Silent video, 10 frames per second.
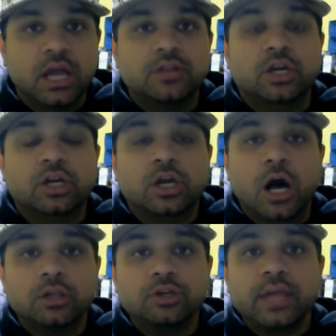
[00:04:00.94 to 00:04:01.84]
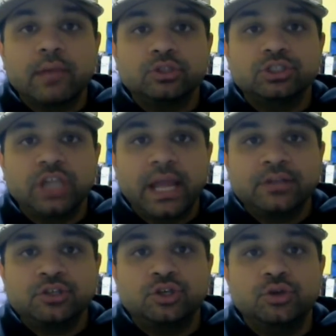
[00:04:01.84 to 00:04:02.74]
The color they will
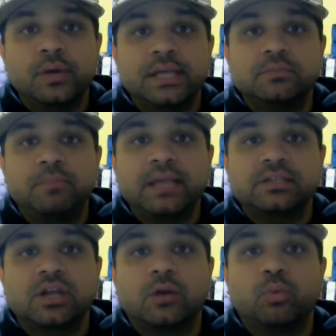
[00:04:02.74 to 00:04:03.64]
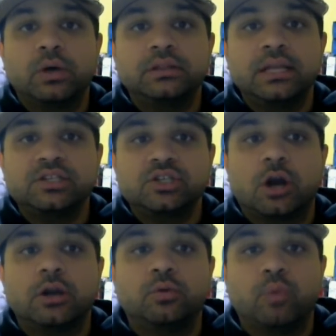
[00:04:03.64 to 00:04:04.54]
change to is based on what they
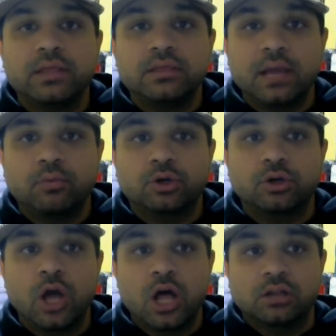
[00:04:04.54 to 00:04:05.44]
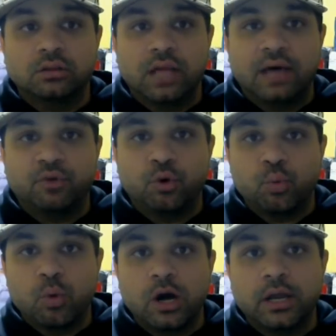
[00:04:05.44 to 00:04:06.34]
started when they were
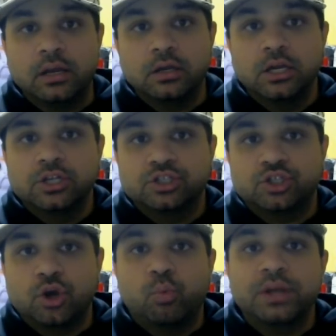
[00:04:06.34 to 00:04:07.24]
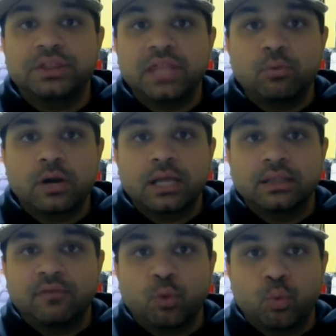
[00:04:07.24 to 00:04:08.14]
level 1. So what they were at
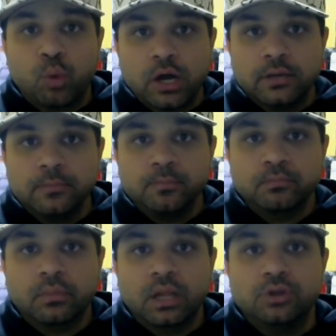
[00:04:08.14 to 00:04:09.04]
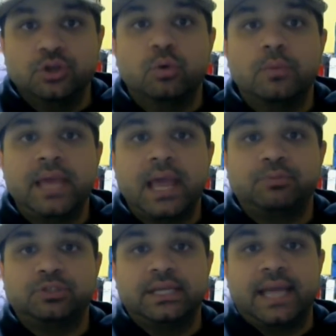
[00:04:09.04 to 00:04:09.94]
level 1, you will be
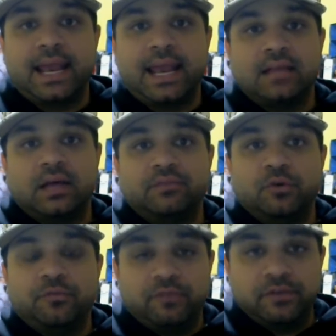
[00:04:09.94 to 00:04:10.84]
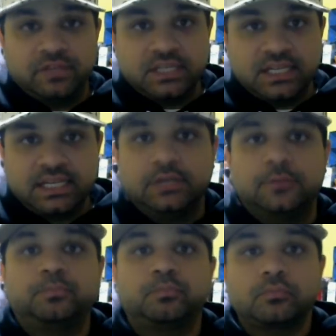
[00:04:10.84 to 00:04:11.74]
able to get at level
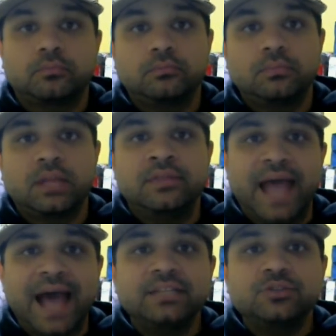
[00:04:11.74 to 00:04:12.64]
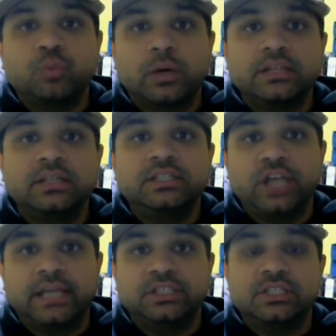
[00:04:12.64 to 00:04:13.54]
15. That is one of the
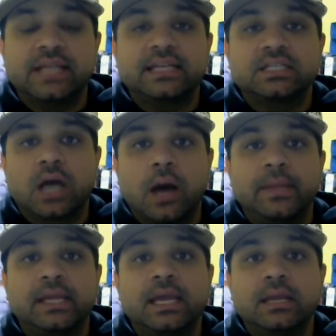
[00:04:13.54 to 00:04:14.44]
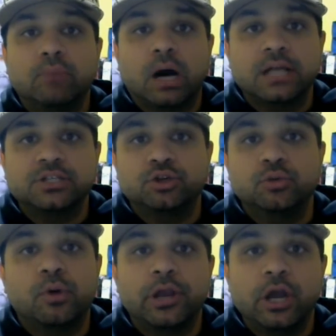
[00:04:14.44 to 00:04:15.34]
changes that is coming in Mods
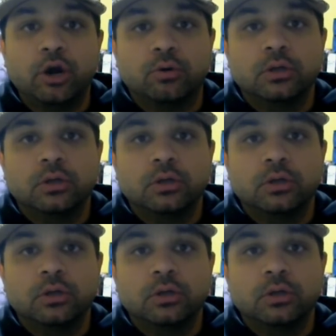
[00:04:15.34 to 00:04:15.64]
2.0.